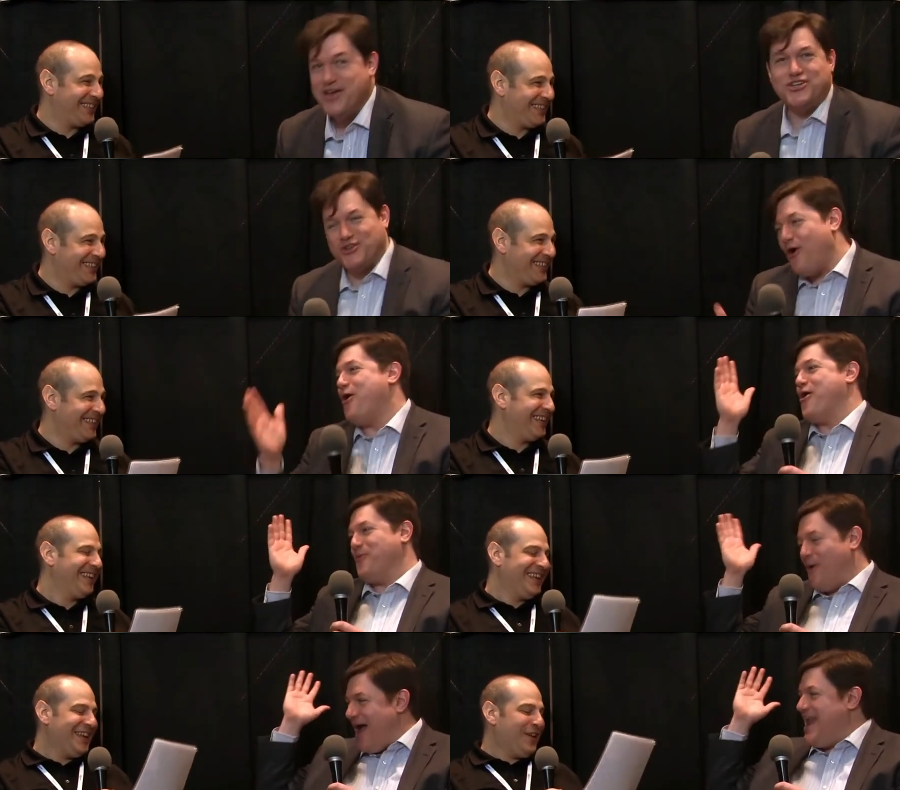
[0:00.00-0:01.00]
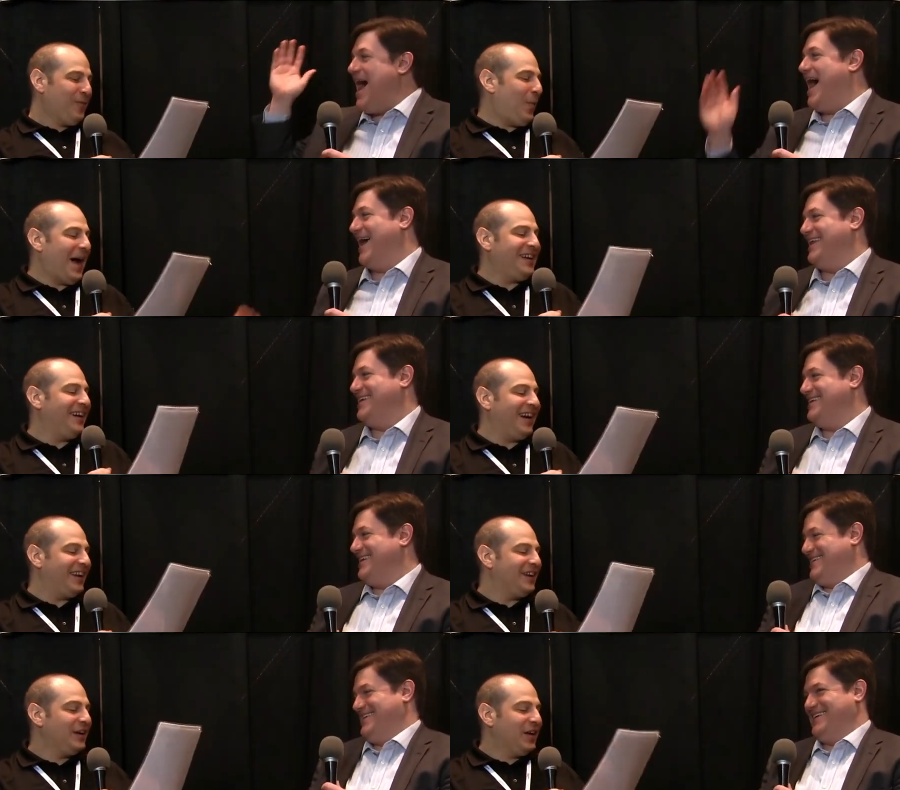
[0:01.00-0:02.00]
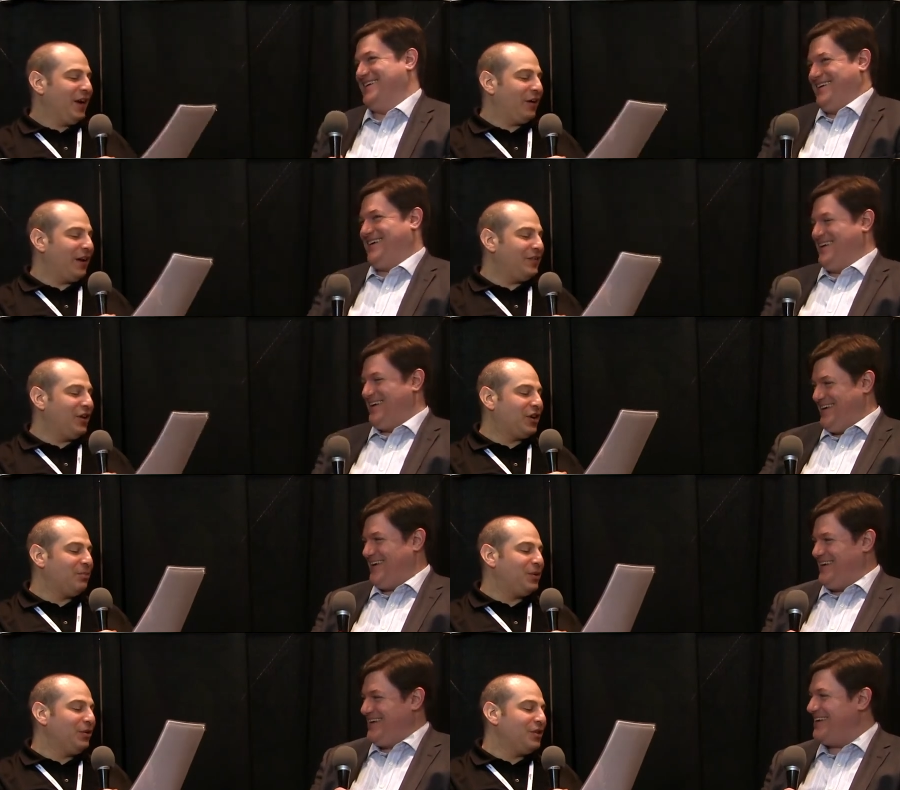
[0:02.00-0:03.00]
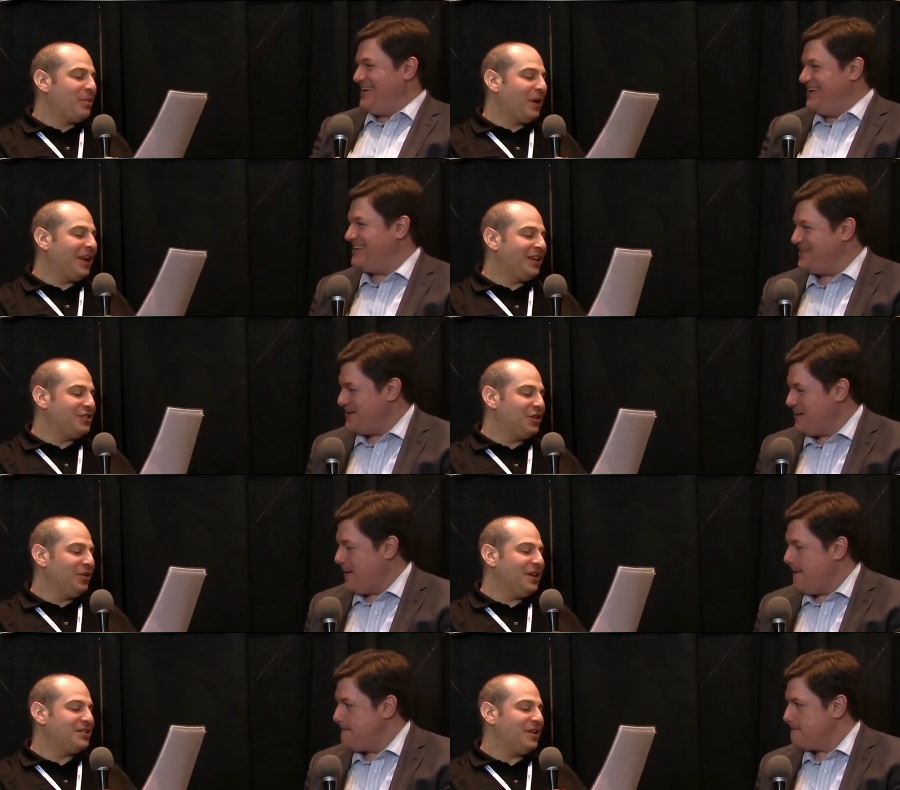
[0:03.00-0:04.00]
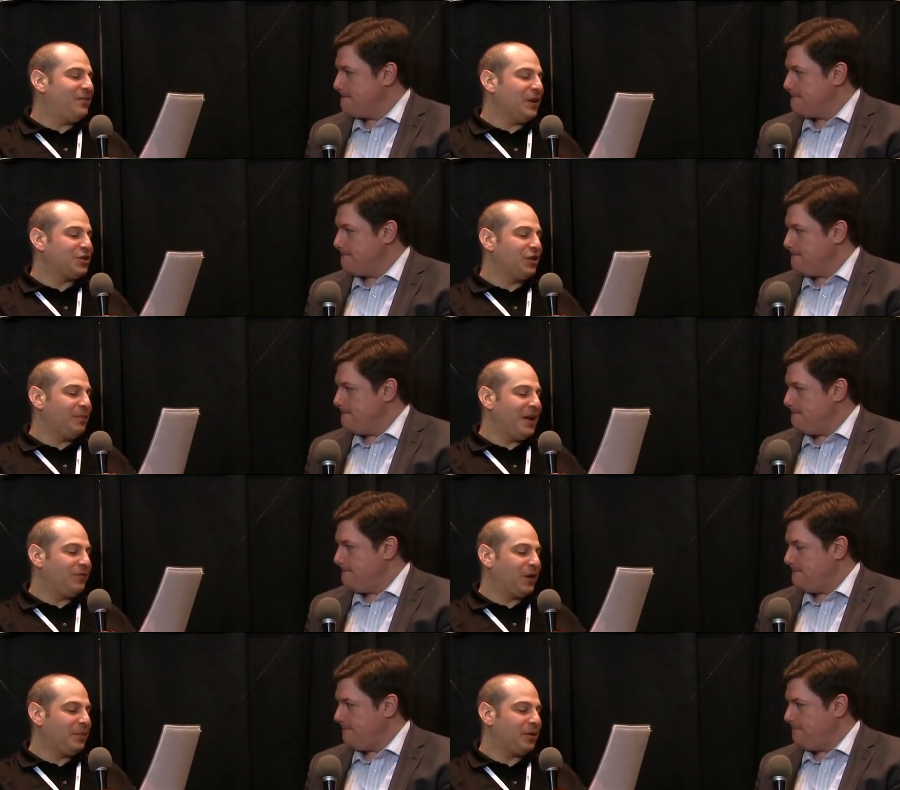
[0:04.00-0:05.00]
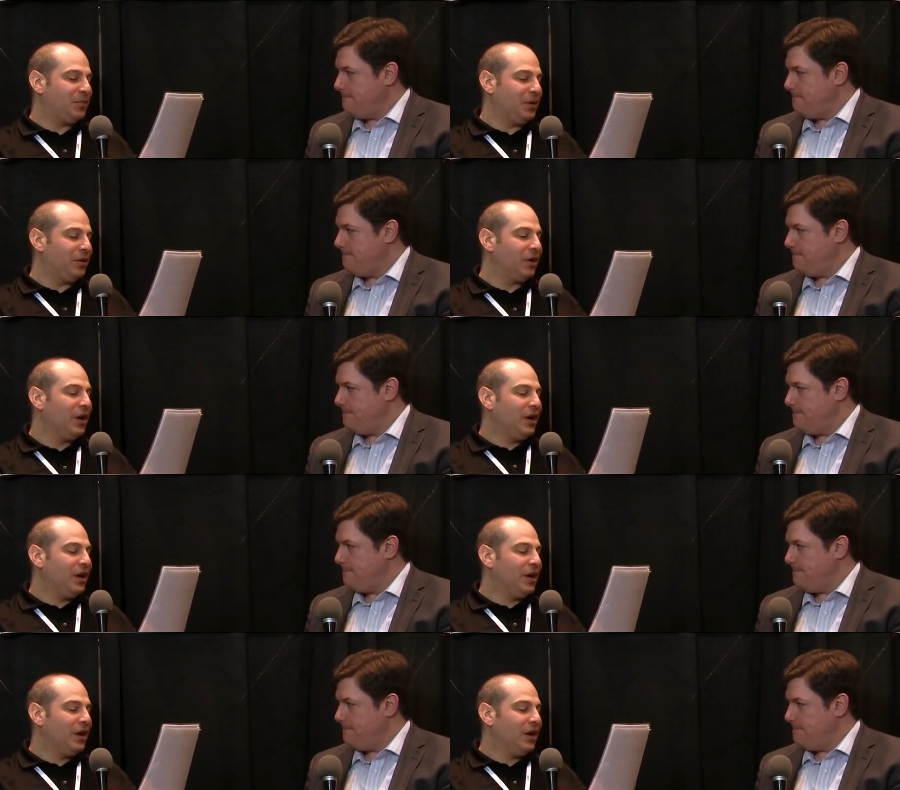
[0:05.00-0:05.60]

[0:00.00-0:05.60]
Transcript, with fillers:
Speaker 1: Sure, why not? Why not? All right, the computer they break into is a fictional mainframe computer